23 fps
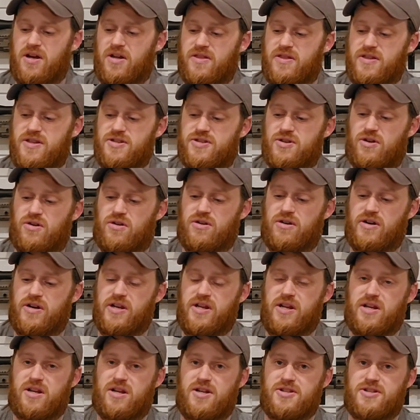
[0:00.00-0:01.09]
These are
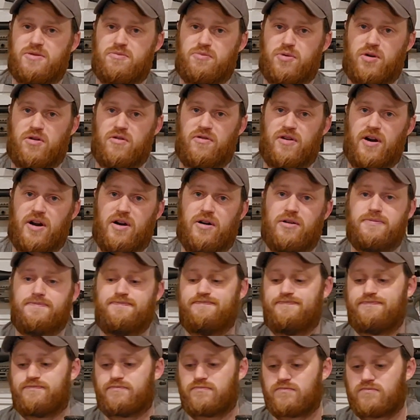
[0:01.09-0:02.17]
a custom profile.
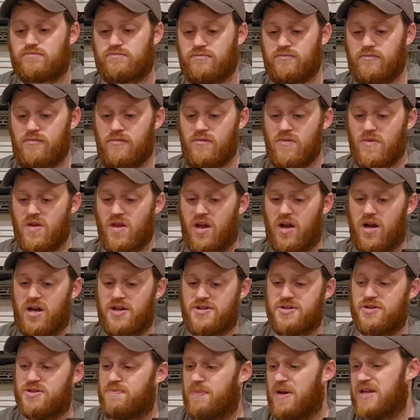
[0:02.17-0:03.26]

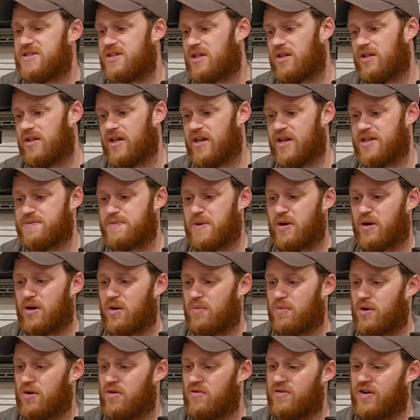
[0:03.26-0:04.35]
So it's basically an
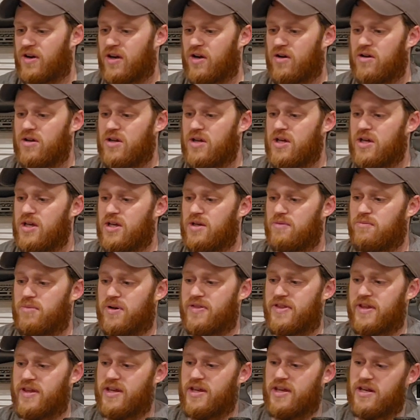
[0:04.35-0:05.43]
SPR profile,
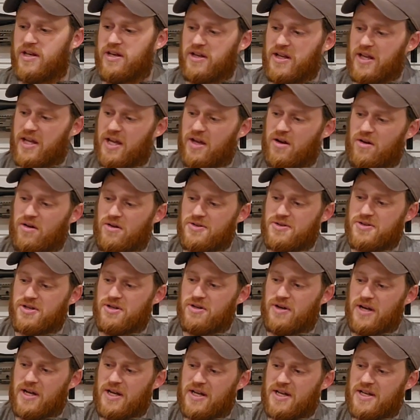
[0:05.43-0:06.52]
but then
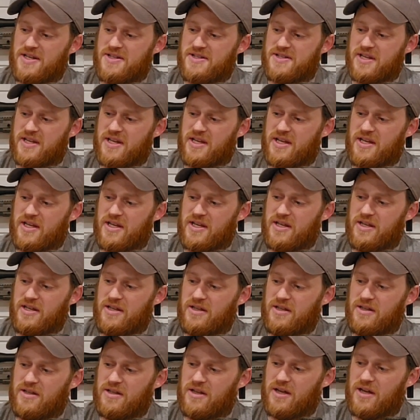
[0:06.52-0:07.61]
also has a
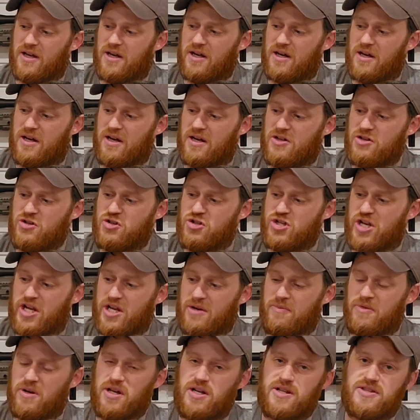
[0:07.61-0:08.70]

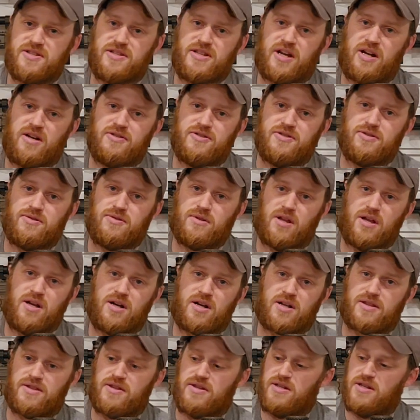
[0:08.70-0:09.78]
jam nut style to
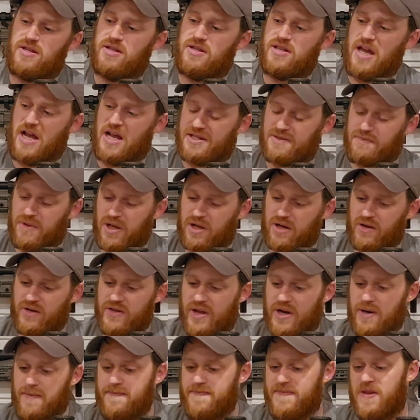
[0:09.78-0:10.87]
lock the gas block on
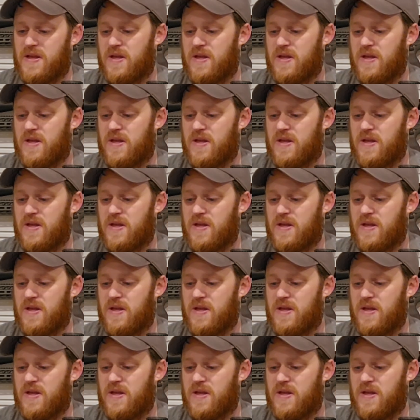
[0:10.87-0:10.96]
there.